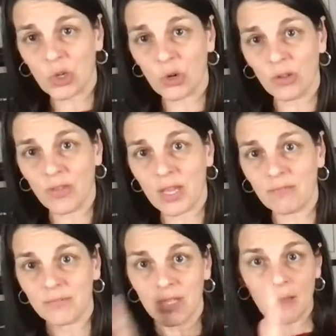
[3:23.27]
external
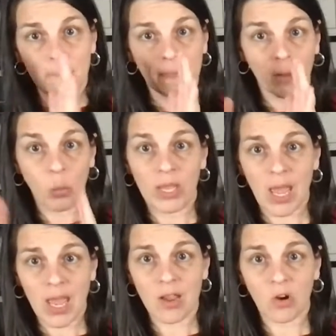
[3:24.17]
event, we
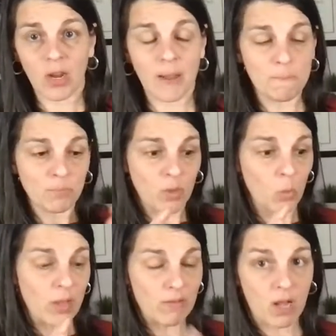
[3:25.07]
get angry.
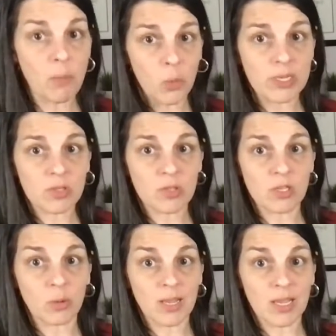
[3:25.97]
We have a couple ways to
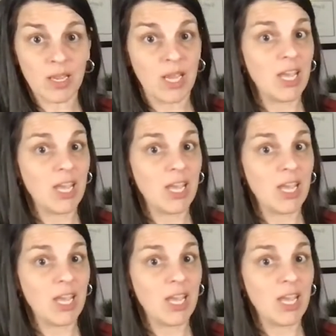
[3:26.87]
deal with it.